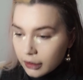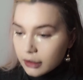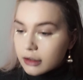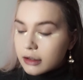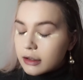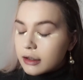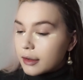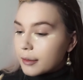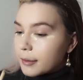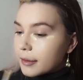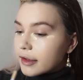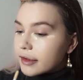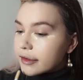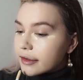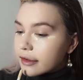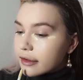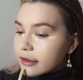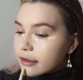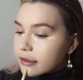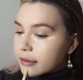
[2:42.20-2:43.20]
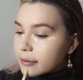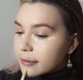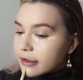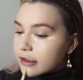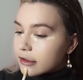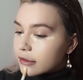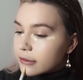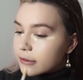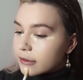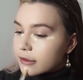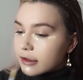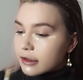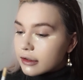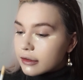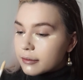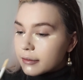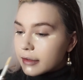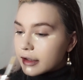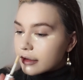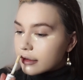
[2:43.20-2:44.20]
A little bit under my nose and
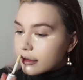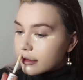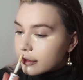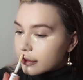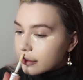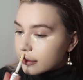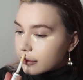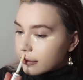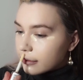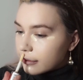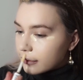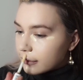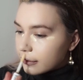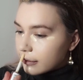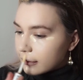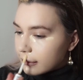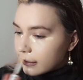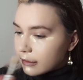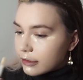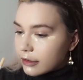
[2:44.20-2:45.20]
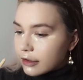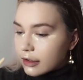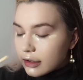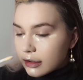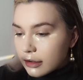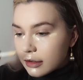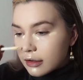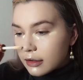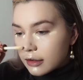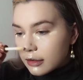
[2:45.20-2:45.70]
on my chin.